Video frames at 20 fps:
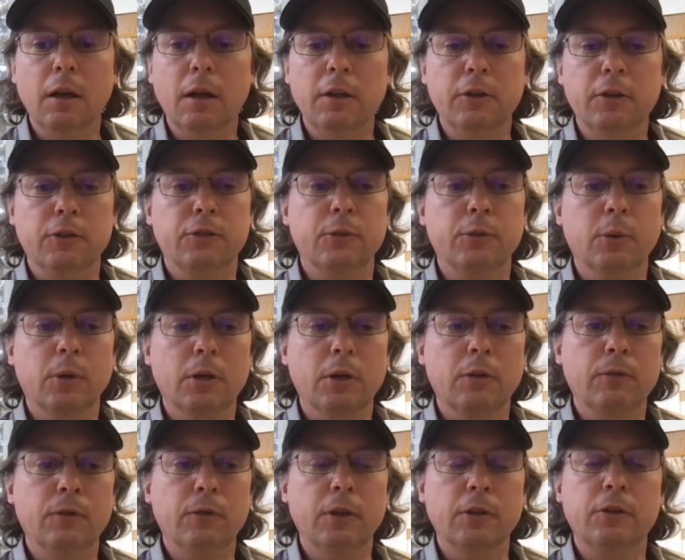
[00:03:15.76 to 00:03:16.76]
historic
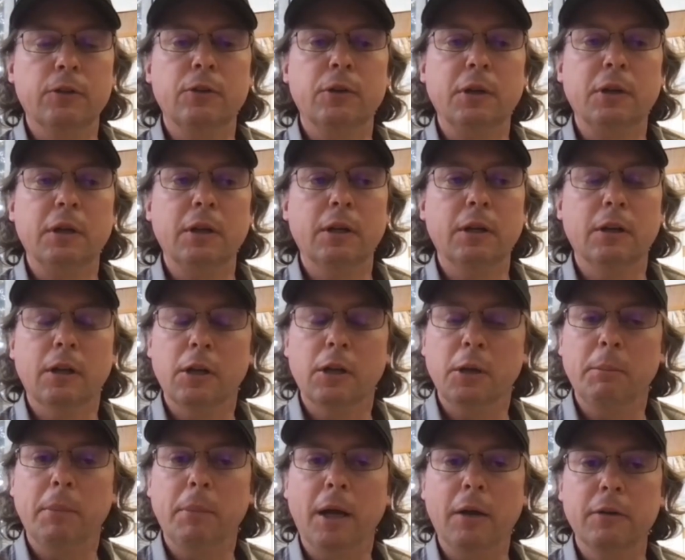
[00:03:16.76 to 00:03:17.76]
fish in an
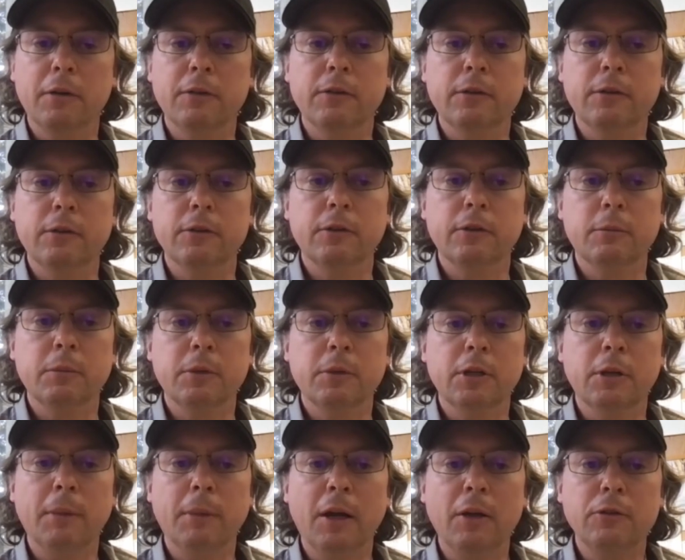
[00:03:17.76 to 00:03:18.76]
unimpounded system
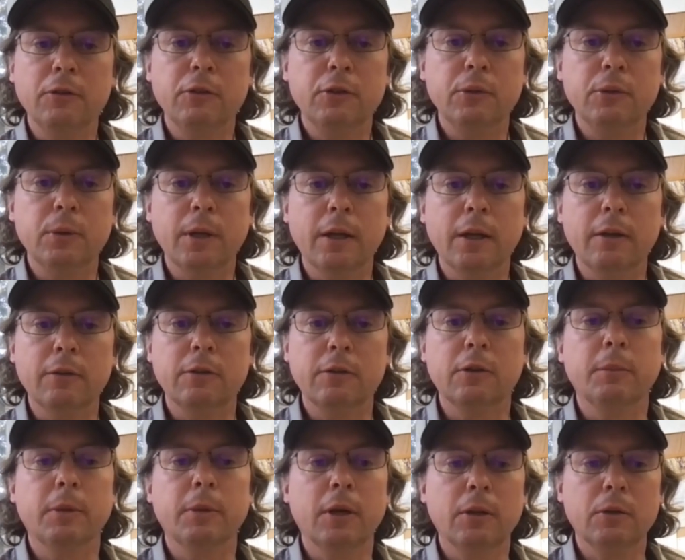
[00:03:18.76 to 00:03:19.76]
in about 2 days
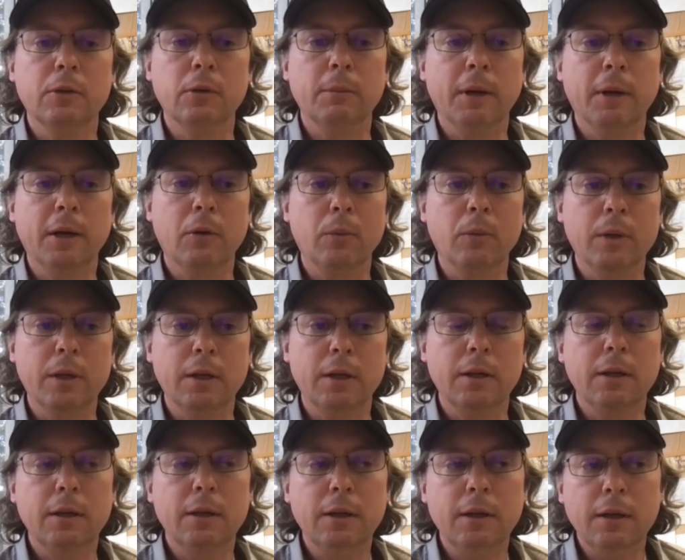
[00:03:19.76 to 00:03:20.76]
compared to about a
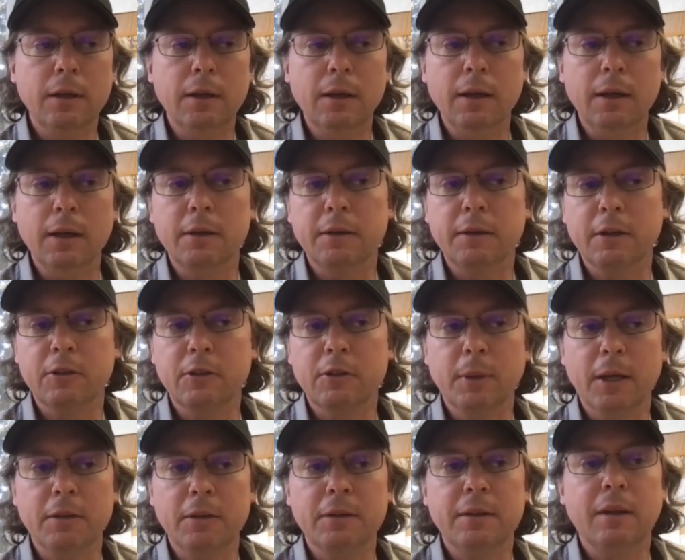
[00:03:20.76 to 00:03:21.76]
week. And it takes
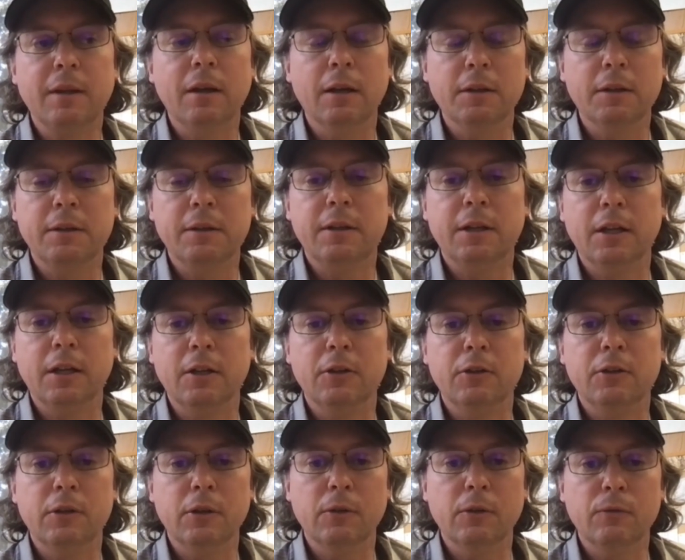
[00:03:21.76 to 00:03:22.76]
about 10
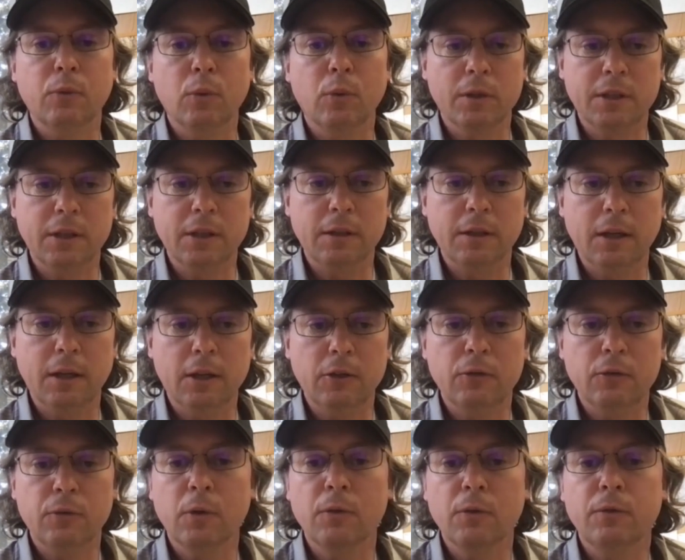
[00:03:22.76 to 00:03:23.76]
to 14
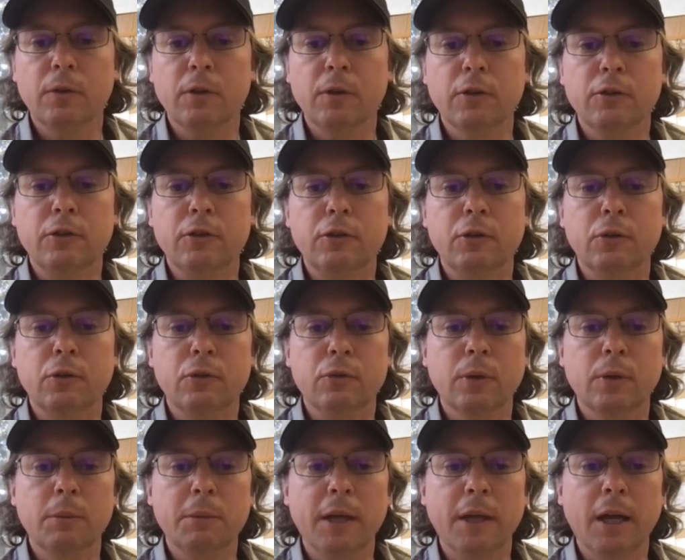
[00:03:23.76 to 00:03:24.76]
days for fish to
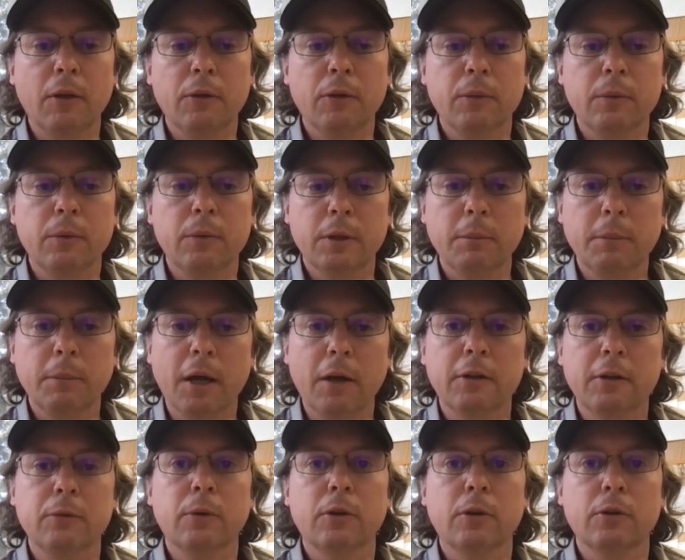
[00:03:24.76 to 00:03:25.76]
swim down through the
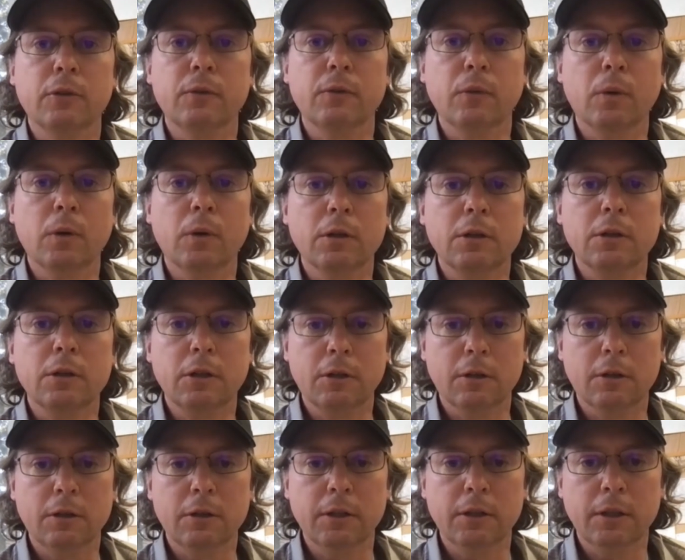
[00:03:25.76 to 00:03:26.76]
impounded reservoir
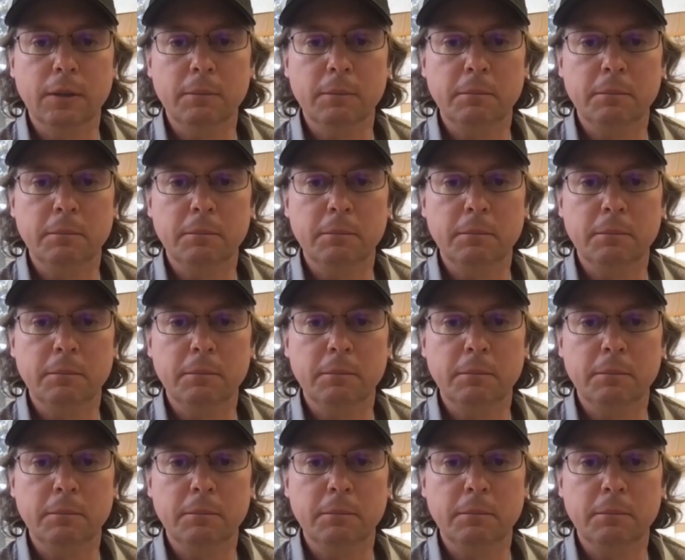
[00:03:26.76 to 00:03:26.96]
currently.